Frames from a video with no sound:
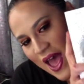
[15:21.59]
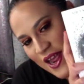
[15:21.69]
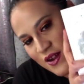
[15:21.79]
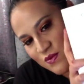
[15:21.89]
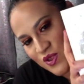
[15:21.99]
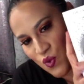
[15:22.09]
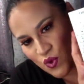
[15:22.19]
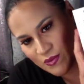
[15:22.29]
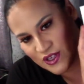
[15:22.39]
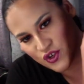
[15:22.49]
items
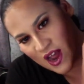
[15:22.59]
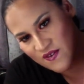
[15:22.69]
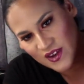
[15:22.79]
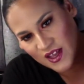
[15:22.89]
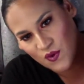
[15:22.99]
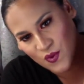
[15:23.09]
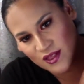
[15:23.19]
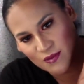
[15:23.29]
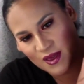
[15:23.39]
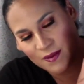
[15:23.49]
will be traveling with
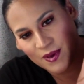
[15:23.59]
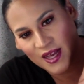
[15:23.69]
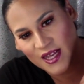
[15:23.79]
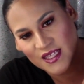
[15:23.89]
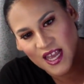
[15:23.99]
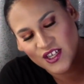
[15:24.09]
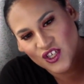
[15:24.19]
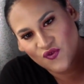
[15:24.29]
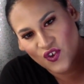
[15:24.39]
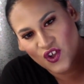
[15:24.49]
me because I
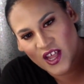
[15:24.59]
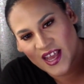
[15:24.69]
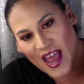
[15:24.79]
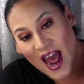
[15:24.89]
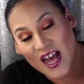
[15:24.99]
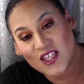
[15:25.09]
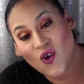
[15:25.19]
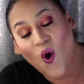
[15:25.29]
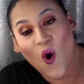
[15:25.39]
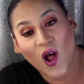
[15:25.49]
just feel like it has
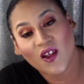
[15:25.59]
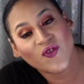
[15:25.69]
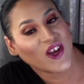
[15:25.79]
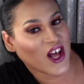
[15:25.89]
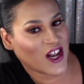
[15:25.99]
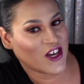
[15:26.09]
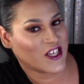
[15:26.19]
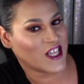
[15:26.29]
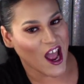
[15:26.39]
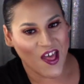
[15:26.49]
all of the
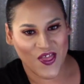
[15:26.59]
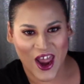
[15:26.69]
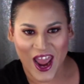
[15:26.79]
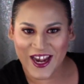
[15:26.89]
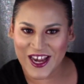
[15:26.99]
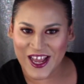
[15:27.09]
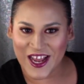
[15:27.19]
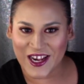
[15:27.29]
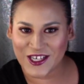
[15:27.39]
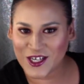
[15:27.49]
colors that I
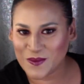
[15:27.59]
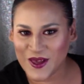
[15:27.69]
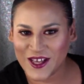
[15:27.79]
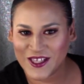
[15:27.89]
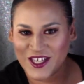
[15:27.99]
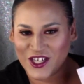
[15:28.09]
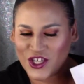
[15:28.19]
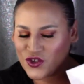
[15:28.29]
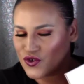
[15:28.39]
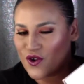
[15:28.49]
need to be in such a
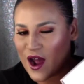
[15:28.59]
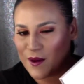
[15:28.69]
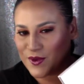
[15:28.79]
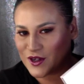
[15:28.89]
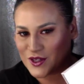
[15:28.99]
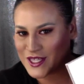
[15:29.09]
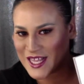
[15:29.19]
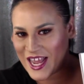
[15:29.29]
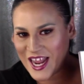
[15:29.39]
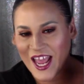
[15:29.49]
tropical
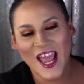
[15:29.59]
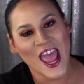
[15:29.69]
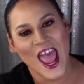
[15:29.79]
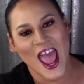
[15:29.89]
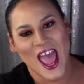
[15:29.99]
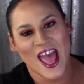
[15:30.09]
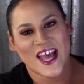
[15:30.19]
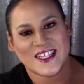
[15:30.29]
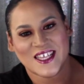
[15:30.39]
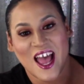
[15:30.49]
setting,
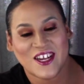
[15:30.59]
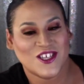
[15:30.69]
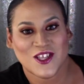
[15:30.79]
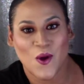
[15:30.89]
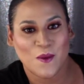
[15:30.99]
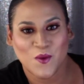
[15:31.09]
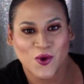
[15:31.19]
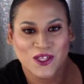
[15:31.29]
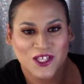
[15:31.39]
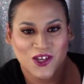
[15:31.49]
and I just know I'm
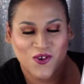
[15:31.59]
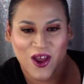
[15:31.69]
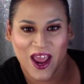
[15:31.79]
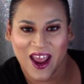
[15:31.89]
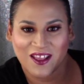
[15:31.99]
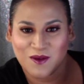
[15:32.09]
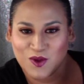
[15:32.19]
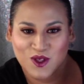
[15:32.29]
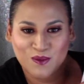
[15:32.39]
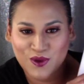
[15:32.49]
going to create the
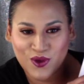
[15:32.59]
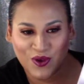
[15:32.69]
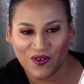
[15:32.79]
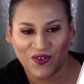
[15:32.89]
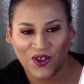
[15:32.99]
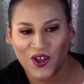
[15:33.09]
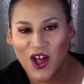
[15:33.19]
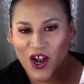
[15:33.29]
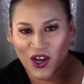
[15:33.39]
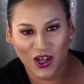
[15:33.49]
most beautiful
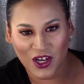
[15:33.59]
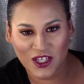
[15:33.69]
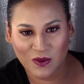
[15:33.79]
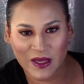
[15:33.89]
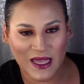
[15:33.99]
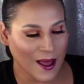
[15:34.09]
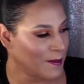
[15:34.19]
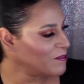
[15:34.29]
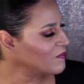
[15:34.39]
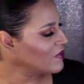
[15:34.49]
looks with
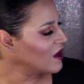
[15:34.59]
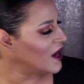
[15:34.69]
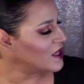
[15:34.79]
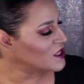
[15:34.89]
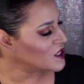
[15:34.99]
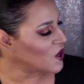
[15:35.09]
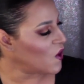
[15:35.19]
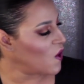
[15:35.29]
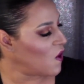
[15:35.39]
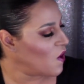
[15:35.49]
them. And
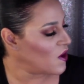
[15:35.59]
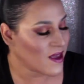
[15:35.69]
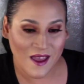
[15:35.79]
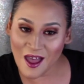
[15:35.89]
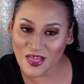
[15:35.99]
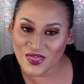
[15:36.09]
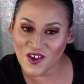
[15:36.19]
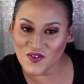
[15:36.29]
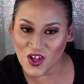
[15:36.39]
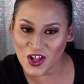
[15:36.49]
so yeah,
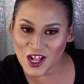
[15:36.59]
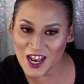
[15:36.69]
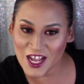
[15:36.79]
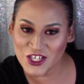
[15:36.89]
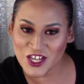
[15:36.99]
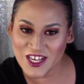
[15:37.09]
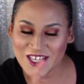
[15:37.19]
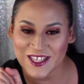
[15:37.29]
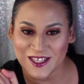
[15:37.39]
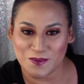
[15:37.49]
the Vault collection
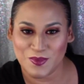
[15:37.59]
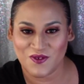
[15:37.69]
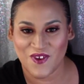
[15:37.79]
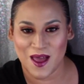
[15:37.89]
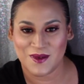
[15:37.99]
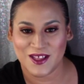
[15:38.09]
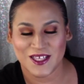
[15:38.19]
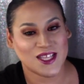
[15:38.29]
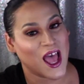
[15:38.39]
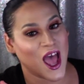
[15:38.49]
is simply
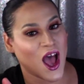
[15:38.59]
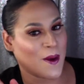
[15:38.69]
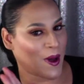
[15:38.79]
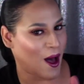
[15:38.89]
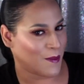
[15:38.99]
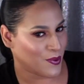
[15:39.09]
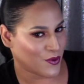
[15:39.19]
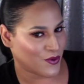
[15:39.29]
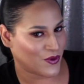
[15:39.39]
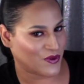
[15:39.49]
fabulous,
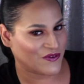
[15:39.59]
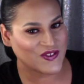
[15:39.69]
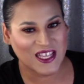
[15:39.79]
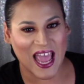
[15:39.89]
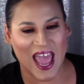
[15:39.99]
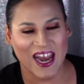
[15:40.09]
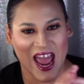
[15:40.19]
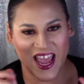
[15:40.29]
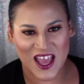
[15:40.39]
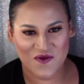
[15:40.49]
approved, and
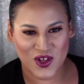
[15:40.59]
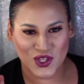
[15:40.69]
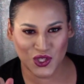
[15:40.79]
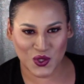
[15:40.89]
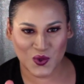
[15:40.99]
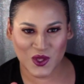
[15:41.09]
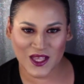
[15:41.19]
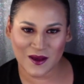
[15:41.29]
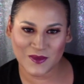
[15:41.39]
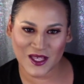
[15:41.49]
I give it 2
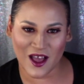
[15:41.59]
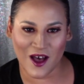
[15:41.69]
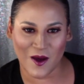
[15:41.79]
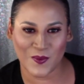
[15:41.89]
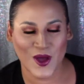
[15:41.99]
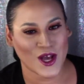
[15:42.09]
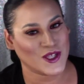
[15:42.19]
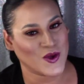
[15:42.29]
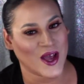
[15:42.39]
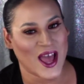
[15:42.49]
thumbs up.
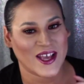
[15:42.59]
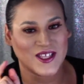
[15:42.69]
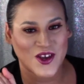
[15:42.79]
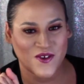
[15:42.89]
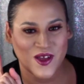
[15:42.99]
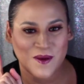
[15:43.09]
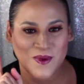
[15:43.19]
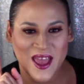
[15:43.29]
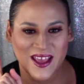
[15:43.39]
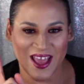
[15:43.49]
So guys, hurry up
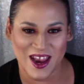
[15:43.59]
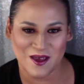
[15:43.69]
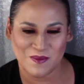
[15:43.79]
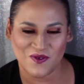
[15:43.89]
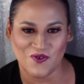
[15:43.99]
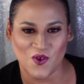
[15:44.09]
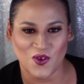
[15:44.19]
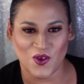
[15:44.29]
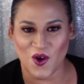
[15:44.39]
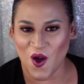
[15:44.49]
and get it
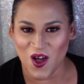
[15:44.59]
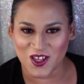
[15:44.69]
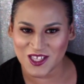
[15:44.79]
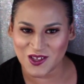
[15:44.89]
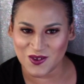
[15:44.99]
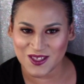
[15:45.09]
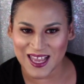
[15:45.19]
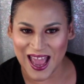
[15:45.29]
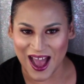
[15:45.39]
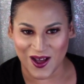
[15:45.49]
before they're all sold
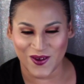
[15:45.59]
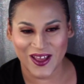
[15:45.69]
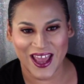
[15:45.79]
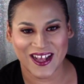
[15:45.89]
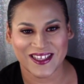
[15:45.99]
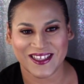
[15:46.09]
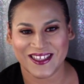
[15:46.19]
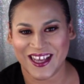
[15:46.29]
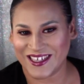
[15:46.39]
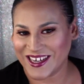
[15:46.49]
out,
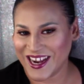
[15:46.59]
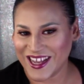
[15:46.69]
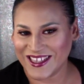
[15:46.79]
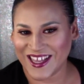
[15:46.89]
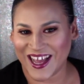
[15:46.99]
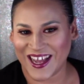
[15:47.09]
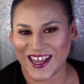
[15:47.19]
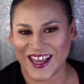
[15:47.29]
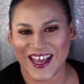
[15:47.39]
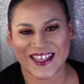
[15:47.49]
and get your hands on
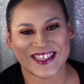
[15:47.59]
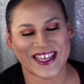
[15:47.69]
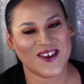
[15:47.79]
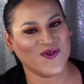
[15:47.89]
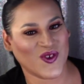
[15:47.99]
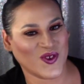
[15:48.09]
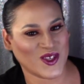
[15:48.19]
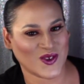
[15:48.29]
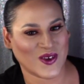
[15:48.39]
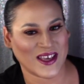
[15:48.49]
it and see if you
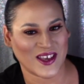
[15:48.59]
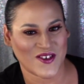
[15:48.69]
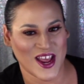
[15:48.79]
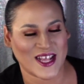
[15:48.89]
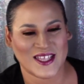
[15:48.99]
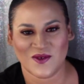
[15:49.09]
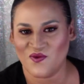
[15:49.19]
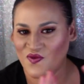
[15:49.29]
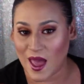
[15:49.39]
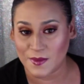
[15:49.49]
too can create some
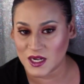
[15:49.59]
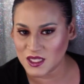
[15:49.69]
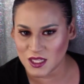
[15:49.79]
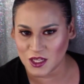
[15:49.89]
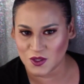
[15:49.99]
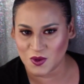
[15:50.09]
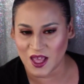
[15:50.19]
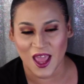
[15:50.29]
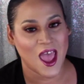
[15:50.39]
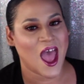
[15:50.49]
fabulous looks with
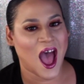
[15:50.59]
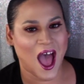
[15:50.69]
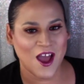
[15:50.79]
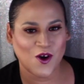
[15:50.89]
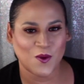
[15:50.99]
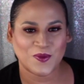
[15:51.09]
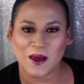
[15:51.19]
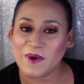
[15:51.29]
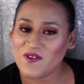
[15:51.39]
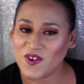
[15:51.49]
it. I hope
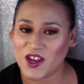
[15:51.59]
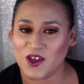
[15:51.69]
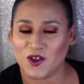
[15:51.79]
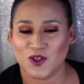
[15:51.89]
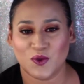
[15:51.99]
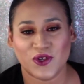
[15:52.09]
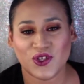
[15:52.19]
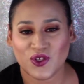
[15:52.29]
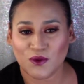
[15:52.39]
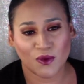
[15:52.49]
that my videos were
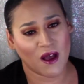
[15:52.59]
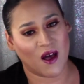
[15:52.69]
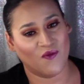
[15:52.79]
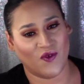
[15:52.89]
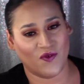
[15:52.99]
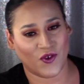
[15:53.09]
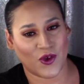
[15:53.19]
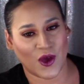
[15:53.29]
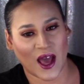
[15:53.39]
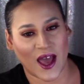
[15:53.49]
super helpful for
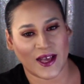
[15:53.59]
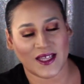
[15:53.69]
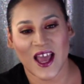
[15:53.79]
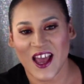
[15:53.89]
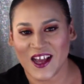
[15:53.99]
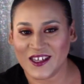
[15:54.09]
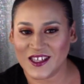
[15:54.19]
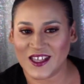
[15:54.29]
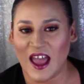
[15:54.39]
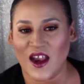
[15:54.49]
you guys in
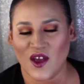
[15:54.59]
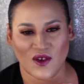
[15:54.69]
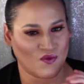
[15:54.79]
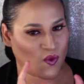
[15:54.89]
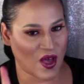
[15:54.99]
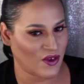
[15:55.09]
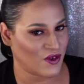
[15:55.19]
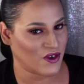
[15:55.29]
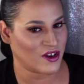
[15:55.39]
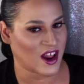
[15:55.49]
deciding on whether
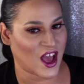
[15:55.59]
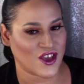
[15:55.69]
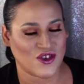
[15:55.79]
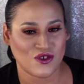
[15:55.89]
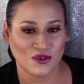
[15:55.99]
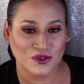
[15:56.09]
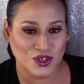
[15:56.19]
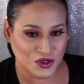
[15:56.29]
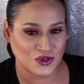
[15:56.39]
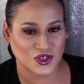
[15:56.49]
or not you
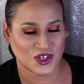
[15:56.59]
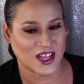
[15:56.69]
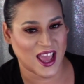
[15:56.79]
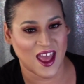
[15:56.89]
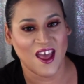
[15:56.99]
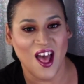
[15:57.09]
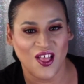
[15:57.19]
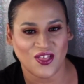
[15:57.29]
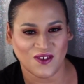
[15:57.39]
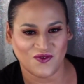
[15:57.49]
too should get
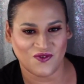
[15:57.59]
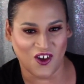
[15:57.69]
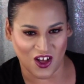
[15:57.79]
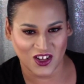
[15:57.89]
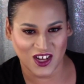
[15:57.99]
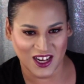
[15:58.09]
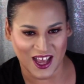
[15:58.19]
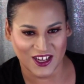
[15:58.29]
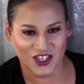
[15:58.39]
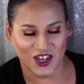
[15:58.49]
the Vault
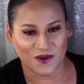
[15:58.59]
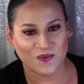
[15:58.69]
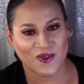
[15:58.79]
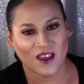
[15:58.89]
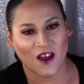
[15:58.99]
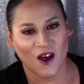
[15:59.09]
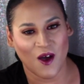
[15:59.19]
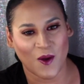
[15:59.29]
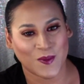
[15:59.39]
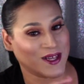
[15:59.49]
collection.
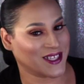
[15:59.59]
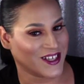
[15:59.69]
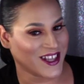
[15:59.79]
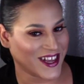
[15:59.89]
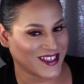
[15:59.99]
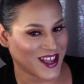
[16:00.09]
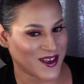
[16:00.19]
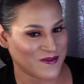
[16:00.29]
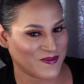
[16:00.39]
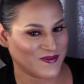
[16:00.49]
Until next time,